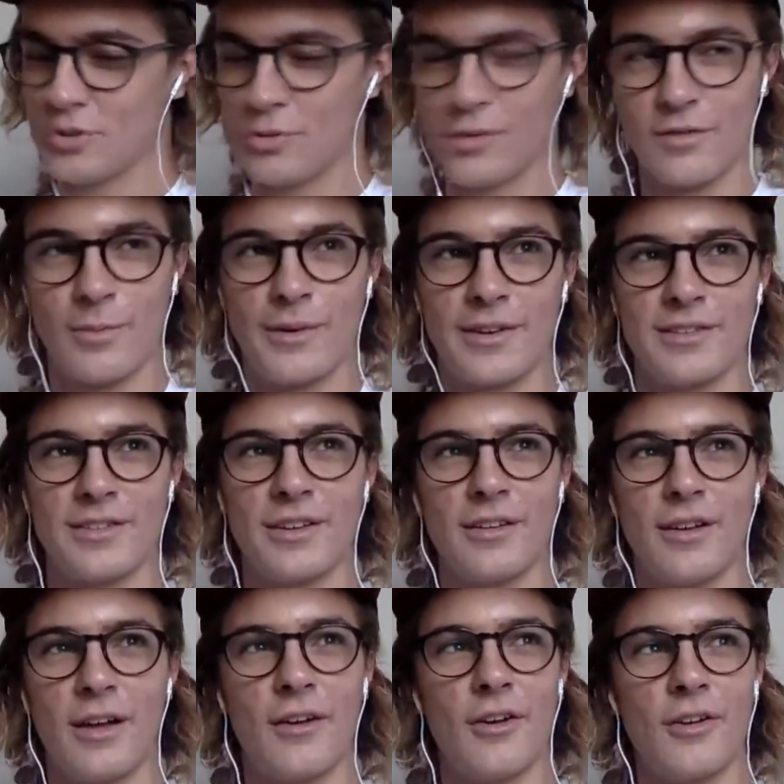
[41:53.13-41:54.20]
Drew wants me to.
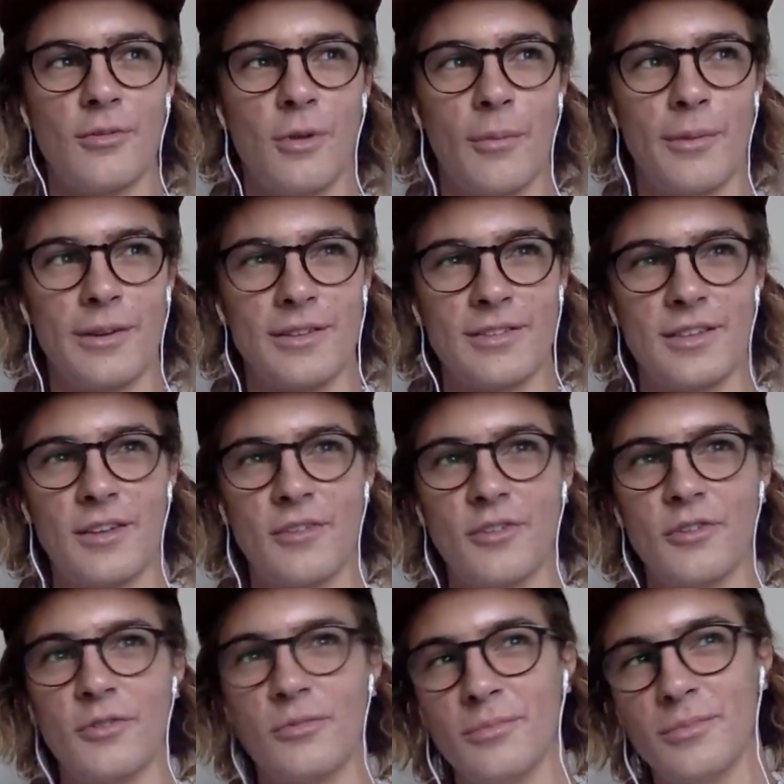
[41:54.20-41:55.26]
I know you want me to sell
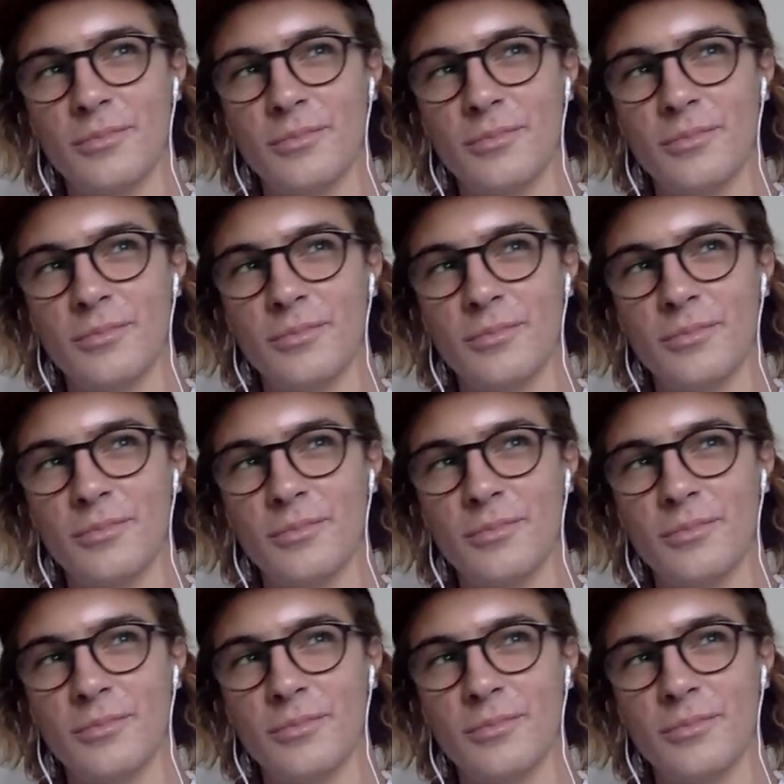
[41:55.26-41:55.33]
you.